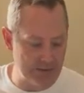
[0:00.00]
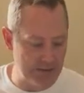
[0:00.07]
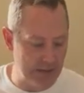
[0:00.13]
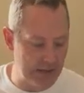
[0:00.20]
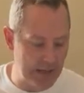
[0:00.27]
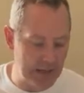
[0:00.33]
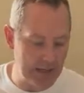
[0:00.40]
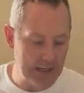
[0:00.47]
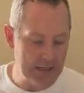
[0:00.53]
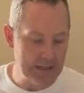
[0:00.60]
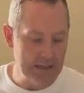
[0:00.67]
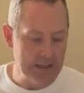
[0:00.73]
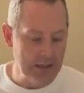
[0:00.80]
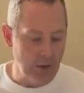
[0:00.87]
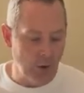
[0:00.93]
in it
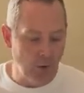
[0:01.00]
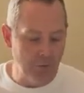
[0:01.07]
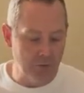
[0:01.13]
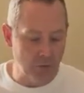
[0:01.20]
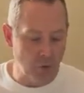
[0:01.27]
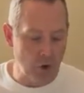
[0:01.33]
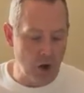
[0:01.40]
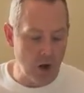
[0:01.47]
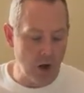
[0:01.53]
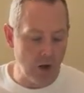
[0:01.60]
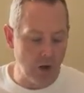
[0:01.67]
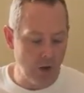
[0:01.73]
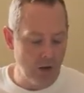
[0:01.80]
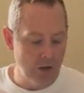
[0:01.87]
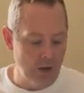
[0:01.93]

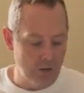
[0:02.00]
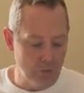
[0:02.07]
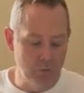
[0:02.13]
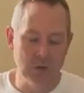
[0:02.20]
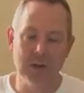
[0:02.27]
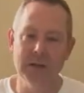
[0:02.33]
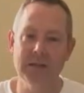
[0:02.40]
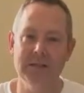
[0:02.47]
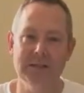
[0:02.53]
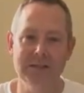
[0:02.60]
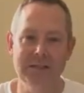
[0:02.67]
overall, really